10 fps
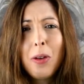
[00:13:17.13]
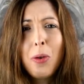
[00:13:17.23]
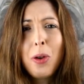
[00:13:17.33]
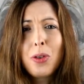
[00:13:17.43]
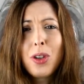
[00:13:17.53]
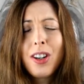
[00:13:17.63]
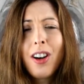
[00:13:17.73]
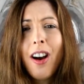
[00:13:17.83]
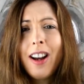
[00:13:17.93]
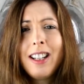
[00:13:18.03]
or you're trying to
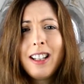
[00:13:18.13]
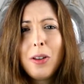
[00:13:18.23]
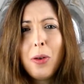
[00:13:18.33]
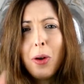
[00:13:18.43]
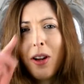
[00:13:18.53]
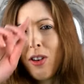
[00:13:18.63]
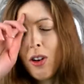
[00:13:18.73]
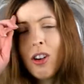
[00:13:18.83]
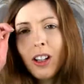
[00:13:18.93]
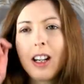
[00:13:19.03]
hide it, or if you
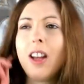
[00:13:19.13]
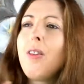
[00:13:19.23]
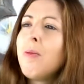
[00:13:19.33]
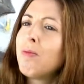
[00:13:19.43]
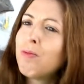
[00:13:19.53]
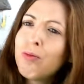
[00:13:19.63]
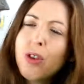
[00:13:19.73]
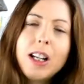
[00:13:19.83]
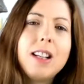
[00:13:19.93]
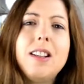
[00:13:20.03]
look at it
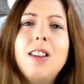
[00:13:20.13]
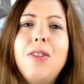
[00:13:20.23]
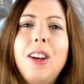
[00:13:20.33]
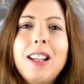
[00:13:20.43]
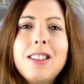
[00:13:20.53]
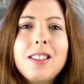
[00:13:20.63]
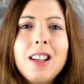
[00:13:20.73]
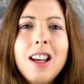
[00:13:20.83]
right in the face,